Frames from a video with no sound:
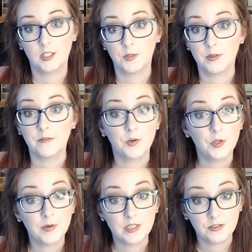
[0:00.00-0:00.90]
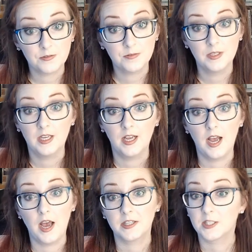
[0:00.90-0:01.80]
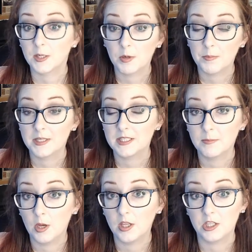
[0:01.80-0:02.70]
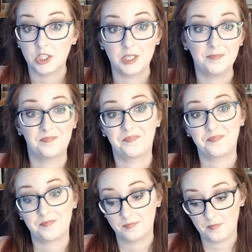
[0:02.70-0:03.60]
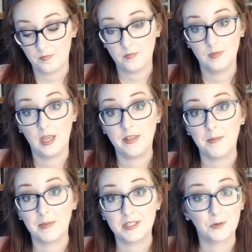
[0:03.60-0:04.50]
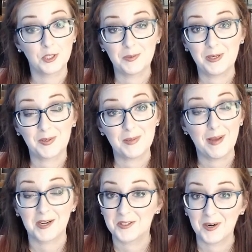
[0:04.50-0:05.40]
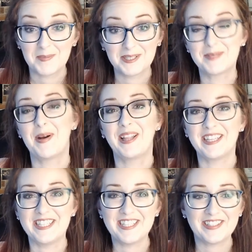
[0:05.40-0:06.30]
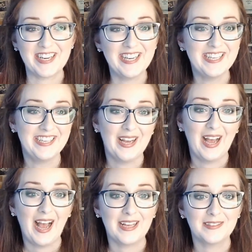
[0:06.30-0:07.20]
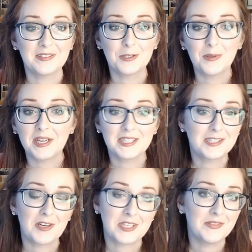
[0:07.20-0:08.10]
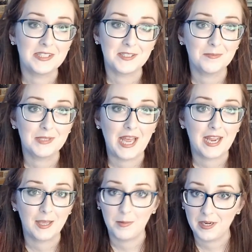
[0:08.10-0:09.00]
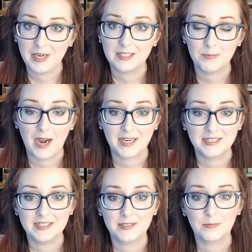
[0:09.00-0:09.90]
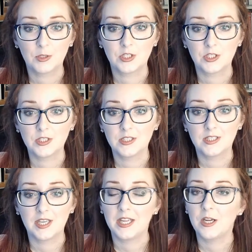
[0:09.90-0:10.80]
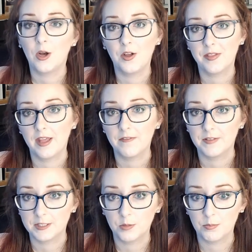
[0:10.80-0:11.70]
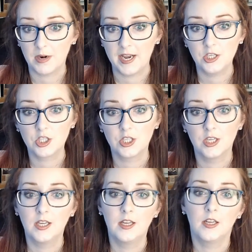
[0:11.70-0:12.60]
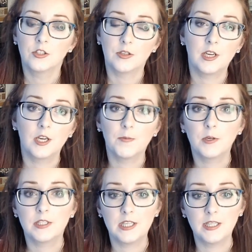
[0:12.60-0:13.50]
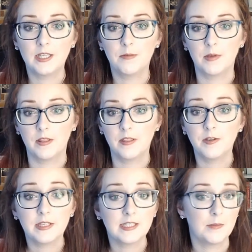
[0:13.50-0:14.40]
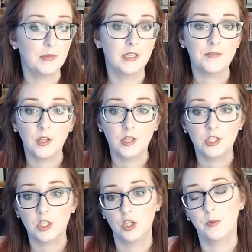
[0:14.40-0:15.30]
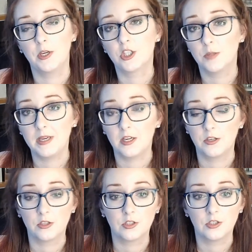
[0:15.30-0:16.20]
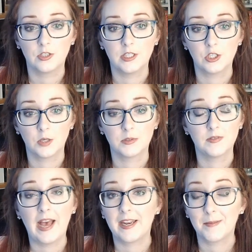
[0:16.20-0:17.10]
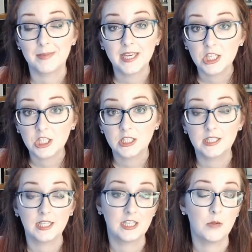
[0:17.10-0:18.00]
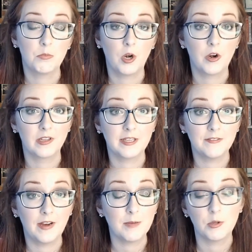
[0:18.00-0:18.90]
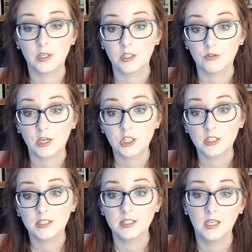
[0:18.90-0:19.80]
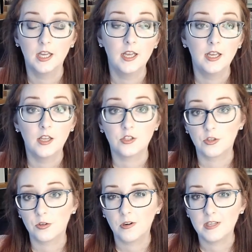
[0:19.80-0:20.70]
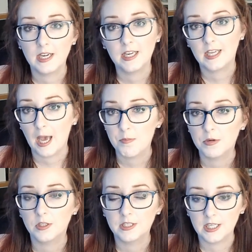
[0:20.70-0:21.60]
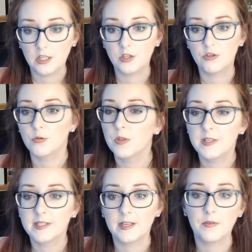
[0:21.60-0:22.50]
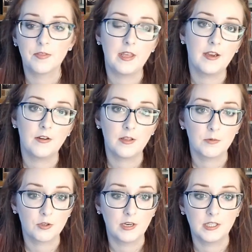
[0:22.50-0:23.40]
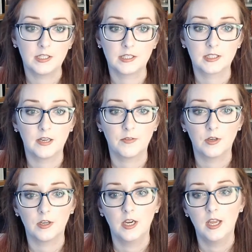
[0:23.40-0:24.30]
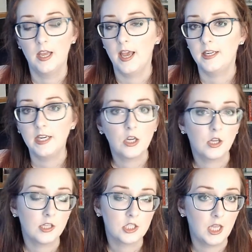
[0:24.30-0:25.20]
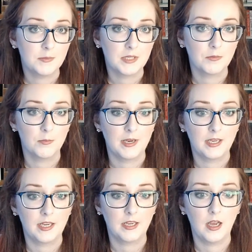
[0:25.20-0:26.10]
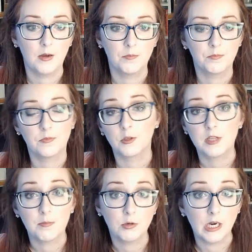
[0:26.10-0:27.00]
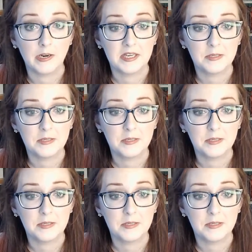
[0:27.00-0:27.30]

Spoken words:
without further ado, let's talk about epistemology. And that means, of course, we are going back to our epistemology tree. So like constructivisms and communities of practice, we're still sitting on that physical branch. So here we're dealing with theories that believe knowledge and knowing should be understood in terms of adaptations and temporarily viable constructions. So there aren't any capital T truths out there that we're trying to discover, and any knowledge claims that we're making, they're temporary.